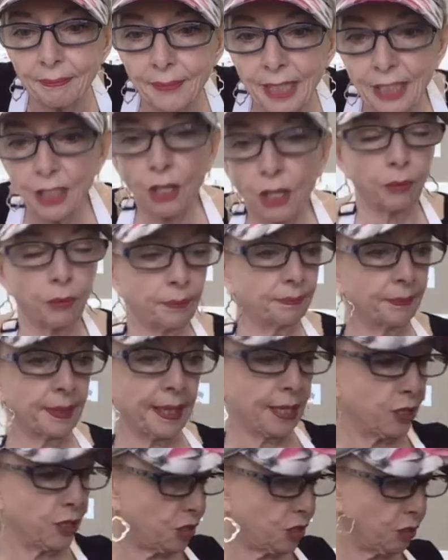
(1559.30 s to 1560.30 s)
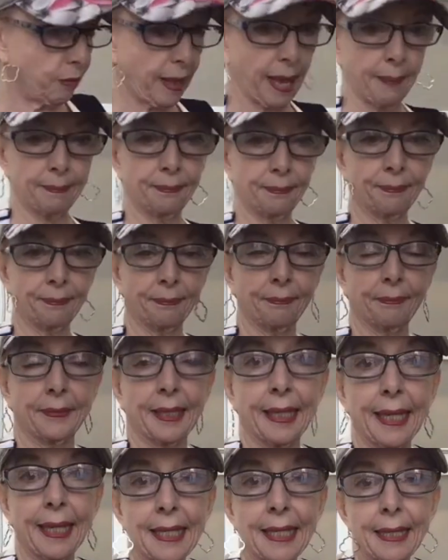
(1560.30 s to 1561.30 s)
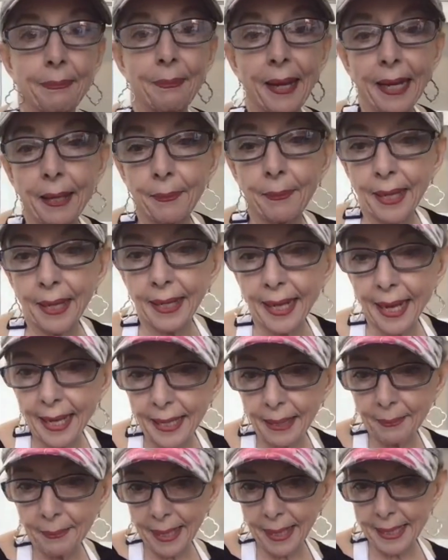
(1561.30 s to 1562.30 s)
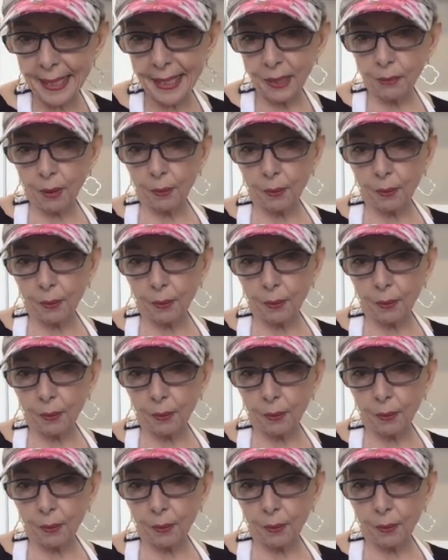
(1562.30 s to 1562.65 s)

So let's do that. Let's make them out of candy melt and see what